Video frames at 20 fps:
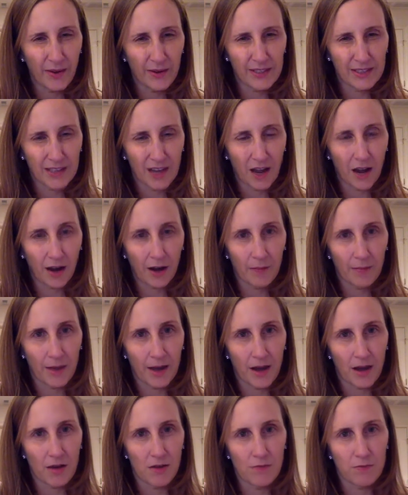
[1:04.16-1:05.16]
always talk
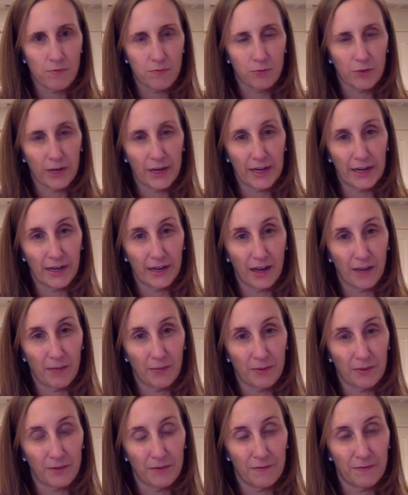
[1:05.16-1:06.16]
about breaking up
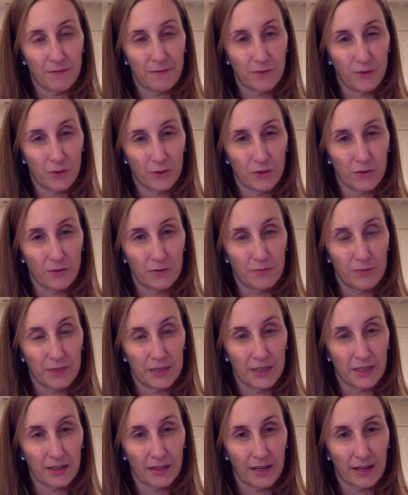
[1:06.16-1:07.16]
with food
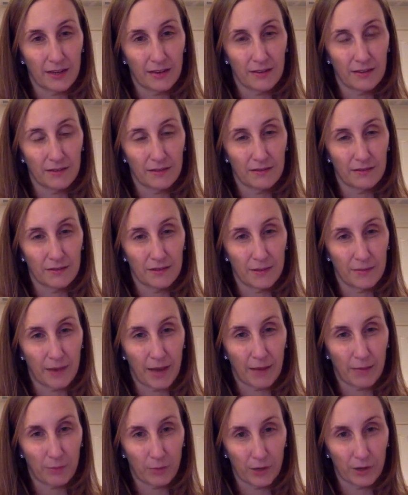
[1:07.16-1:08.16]
being like the
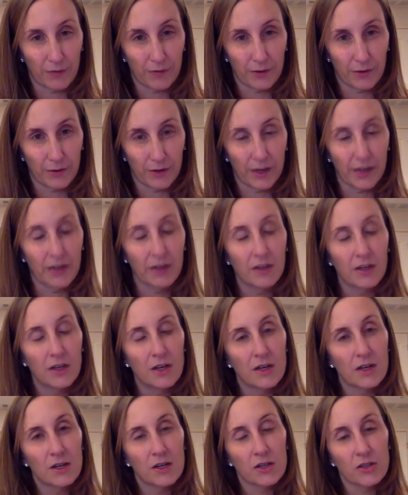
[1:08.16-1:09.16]
bad boyfriend, right?
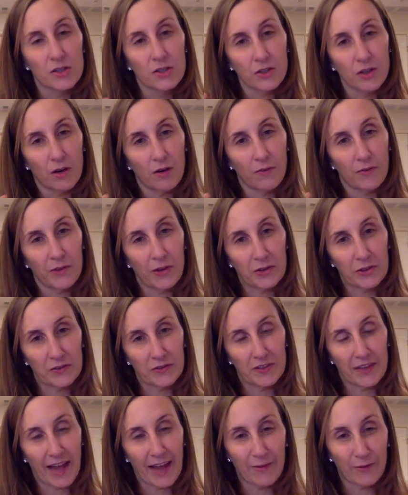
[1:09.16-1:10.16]
So for those of
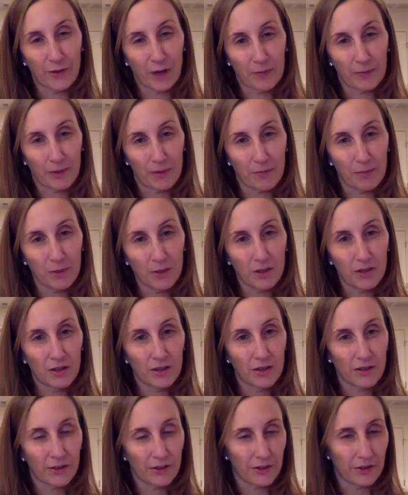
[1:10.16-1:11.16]
you that haven't read my
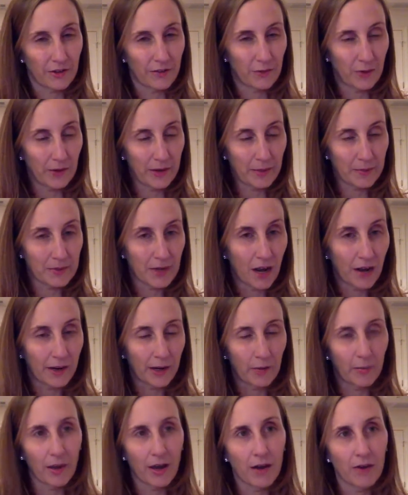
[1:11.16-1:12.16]
book or you have no idea what I'm
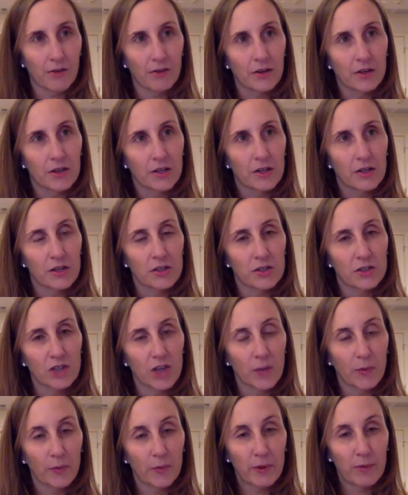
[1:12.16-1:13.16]
talking about.
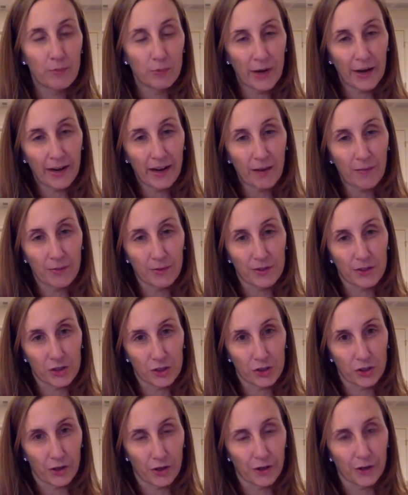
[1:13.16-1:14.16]
So when we break up with
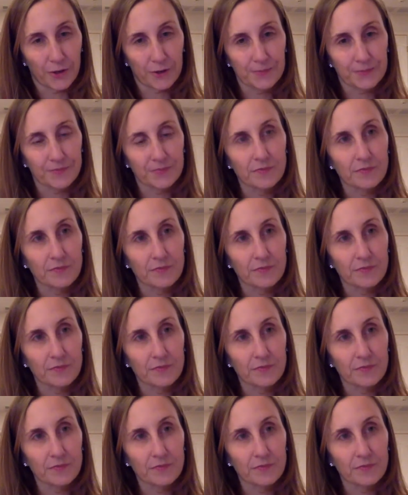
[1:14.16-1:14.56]
sugar,